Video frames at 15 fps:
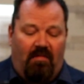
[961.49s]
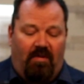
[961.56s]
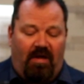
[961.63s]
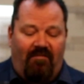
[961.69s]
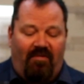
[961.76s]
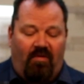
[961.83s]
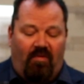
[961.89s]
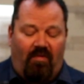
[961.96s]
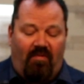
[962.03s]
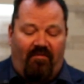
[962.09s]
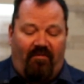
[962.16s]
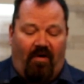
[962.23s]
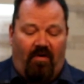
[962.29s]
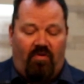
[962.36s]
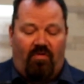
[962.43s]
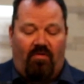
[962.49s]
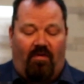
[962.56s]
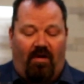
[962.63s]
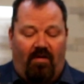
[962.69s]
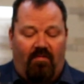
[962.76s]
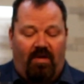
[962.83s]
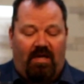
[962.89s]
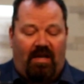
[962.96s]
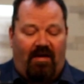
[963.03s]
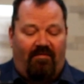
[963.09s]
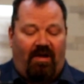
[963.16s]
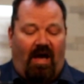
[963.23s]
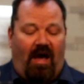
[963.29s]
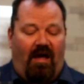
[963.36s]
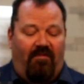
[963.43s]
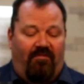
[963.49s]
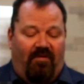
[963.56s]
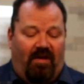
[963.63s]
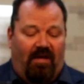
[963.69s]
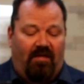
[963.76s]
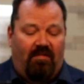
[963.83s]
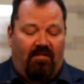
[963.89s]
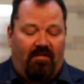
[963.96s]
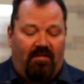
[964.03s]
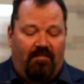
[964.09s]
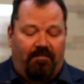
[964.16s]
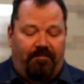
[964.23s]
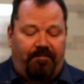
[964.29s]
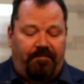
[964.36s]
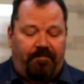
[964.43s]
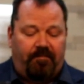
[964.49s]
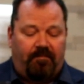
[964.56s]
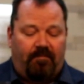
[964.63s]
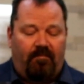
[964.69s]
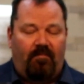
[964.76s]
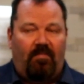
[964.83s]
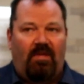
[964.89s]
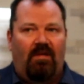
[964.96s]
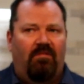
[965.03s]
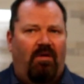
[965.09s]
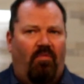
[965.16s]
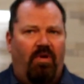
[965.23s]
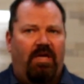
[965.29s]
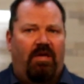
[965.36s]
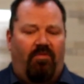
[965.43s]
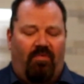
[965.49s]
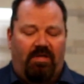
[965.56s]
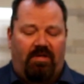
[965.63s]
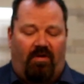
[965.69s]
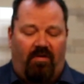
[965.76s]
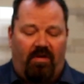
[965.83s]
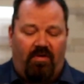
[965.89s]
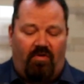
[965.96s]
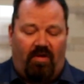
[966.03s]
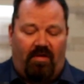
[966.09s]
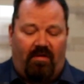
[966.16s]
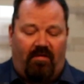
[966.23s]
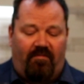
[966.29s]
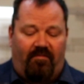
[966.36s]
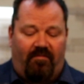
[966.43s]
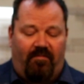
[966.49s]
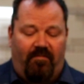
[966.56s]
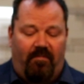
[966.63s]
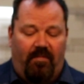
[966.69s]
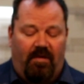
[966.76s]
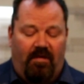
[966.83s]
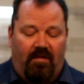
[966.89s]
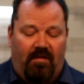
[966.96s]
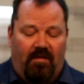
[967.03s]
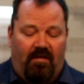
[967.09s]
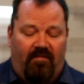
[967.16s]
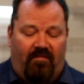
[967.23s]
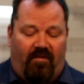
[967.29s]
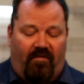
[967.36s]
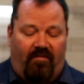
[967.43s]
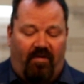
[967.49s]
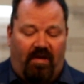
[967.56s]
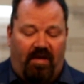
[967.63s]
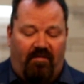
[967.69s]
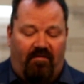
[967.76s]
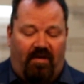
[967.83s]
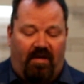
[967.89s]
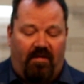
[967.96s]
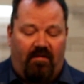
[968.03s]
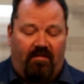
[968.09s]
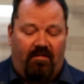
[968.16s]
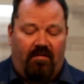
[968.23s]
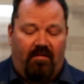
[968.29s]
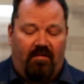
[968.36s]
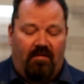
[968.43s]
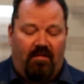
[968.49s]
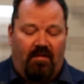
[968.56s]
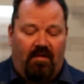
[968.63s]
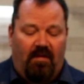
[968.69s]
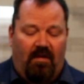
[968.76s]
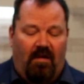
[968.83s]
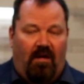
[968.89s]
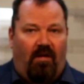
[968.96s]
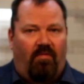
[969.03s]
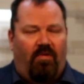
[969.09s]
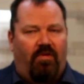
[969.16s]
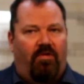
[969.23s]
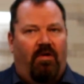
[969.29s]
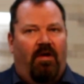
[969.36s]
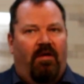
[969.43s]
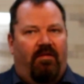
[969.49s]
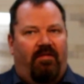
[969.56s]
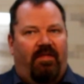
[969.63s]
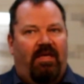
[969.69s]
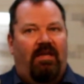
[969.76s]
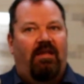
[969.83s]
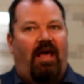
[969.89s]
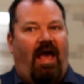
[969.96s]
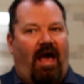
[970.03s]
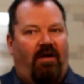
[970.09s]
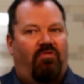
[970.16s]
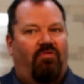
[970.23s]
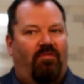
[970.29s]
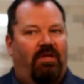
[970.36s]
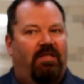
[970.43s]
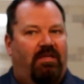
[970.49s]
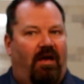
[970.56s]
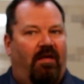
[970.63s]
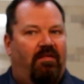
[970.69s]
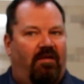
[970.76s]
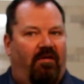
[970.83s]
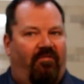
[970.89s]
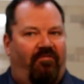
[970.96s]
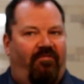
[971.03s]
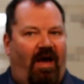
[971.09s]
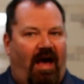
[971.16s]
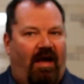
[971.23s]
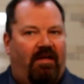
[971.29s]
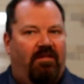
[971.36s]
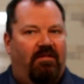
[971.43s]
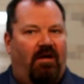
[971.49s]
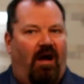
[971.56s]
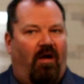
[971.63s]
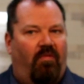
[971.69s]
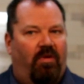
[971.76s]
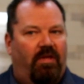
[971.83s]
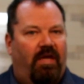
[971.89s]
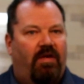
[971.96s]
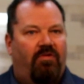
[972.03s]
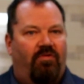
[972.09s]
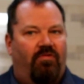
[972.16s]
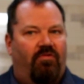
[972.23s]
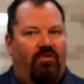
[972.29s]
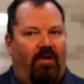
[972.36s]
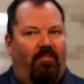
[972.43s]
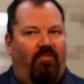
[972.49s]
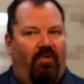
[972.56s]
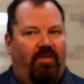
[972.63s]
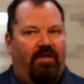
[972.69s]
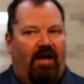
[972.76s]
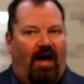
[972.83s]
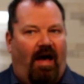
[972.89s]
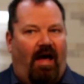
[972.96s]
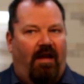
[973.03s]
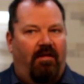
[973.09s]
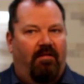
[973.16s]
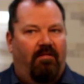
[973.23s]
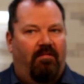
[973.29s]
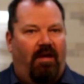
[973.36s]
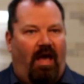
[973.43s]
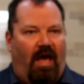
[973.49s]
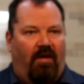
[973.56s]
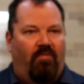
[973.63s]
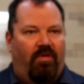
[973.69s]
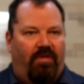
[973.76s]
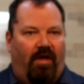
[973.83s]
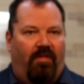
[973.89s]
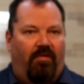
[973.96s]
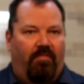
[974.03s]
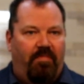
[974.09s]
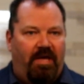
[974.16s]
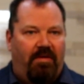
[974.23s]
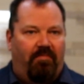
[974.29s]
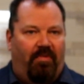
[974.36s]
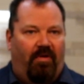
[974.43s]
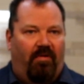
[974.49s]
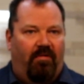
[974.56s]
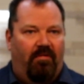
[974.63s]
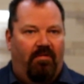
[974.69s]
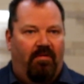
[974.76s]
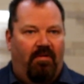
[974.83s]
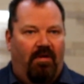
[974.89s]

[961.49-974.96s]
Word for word: But even when we fall short, we can have confidence that we can return to Jesus for forgiveness. In other words, sin actually does affect our relationship with God and with other people.